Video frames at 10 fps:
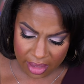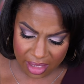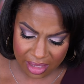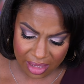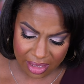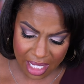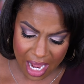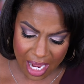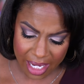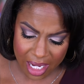This is
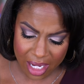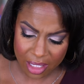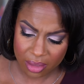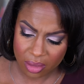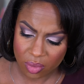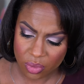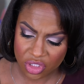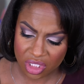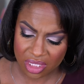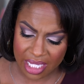Ion,
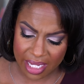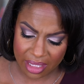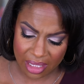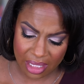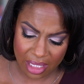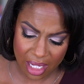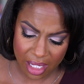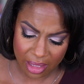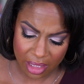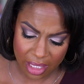which is that
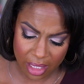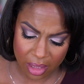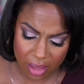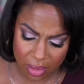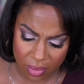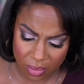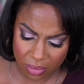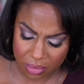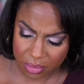neon yellow.